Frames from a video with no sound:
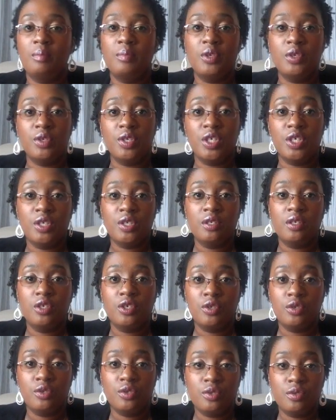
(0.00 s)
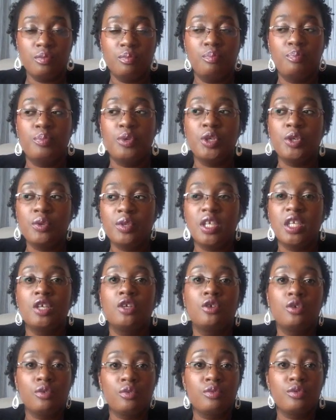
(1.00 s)
beauty
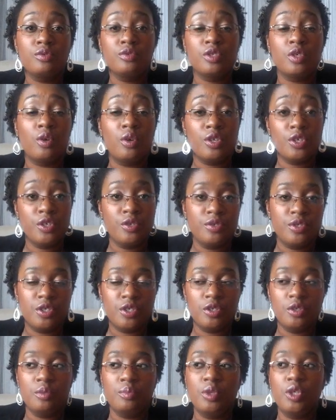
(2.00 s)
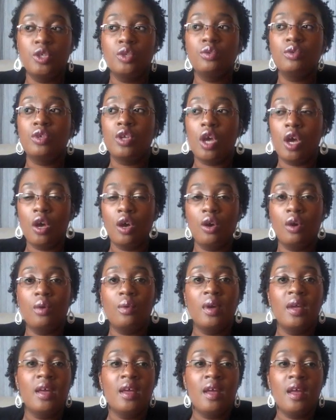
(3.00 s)
gurus on YouTube, you
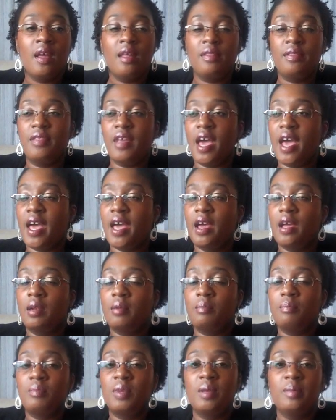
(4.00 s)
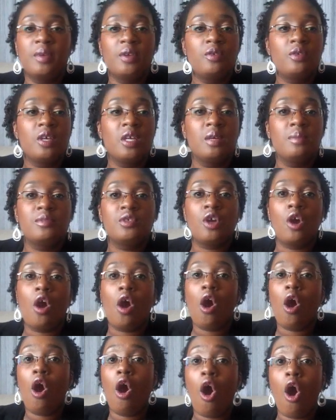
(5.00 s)
know that BB creams are
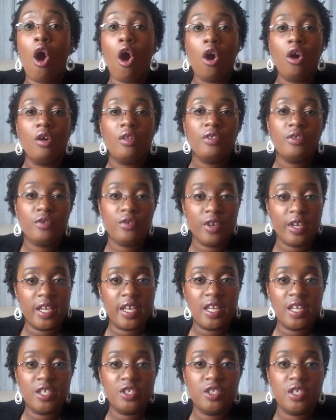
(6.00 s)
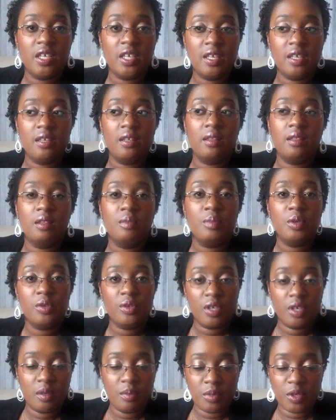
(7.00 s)
all the rage in the
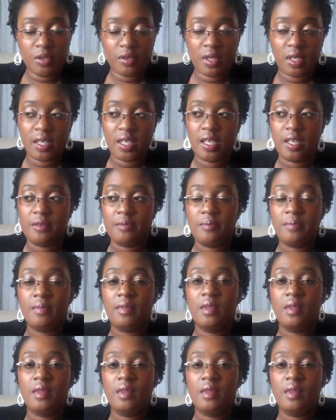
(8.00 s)
beauty community.